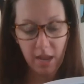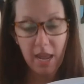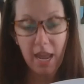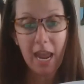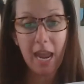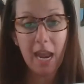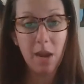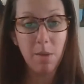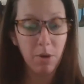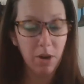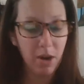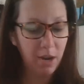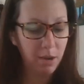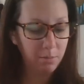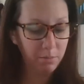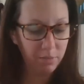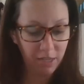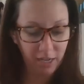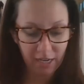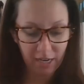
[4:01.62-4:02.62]

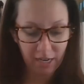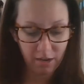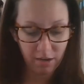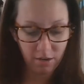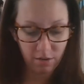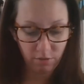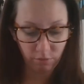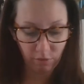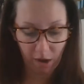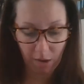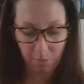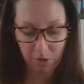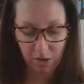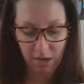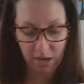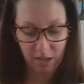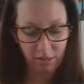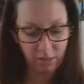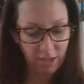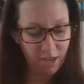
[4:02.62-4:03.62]
Abraham Lincoln, Robert
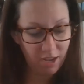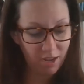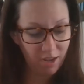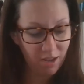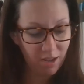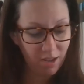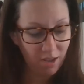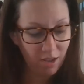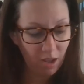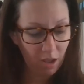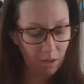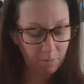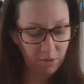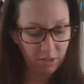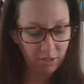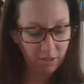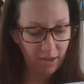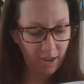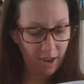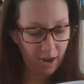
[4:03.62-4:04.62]
E. Lee,
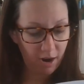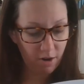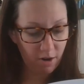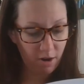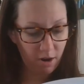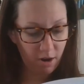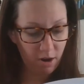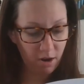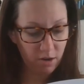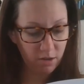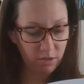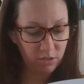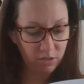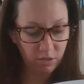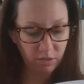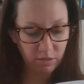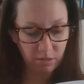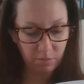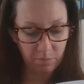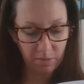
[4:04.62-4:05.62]
Amelia Earhart,
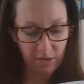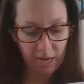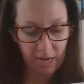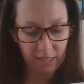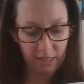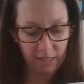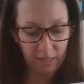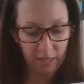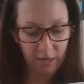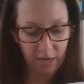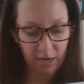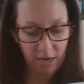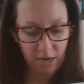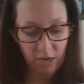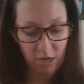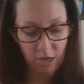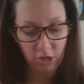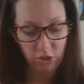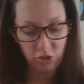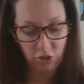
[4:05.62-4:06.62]
Susan B. Anthony,
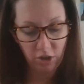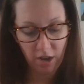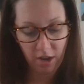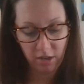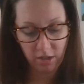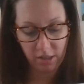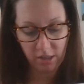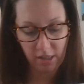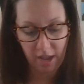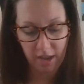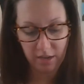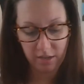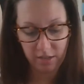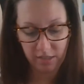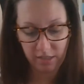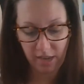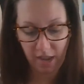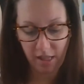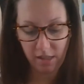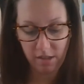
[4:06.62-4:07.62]
John Glenn,
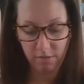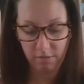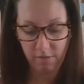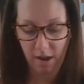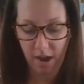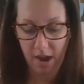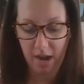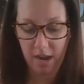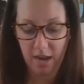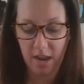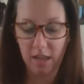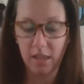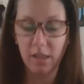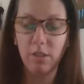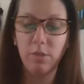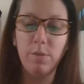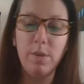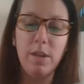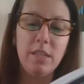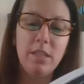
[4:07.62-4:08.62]
Sally Ride, and
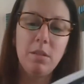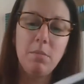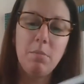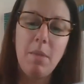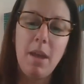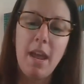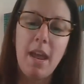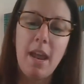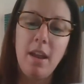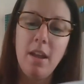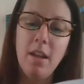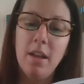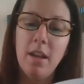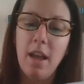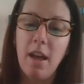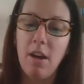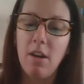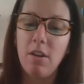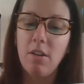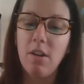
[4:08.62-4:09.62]
Louisa May
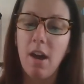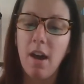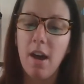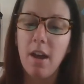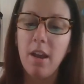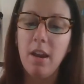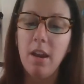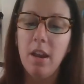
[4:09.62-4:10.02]
Alcott,